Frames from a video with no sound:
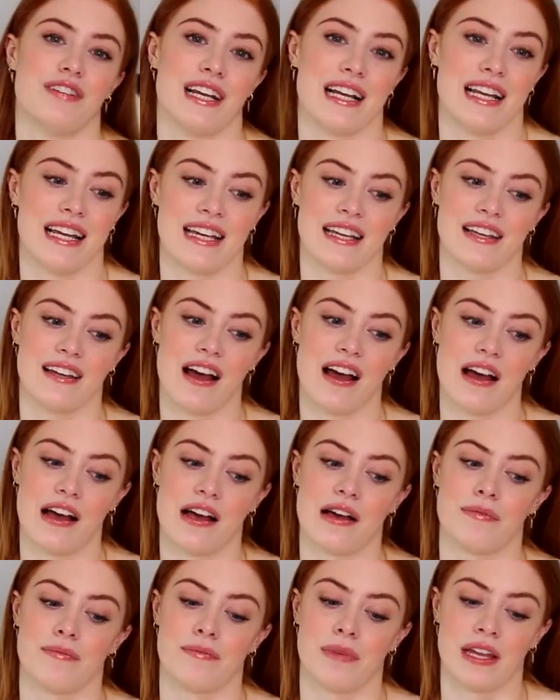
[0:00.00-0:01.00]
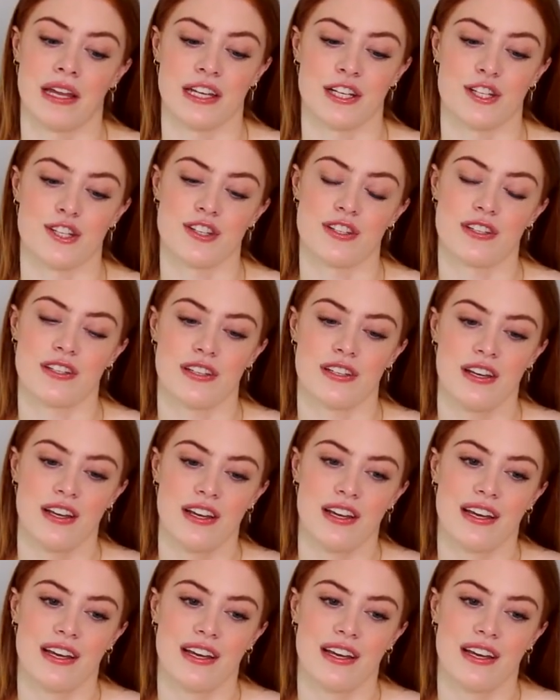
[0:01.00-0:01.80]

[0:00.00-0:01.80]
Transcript: really um, and it just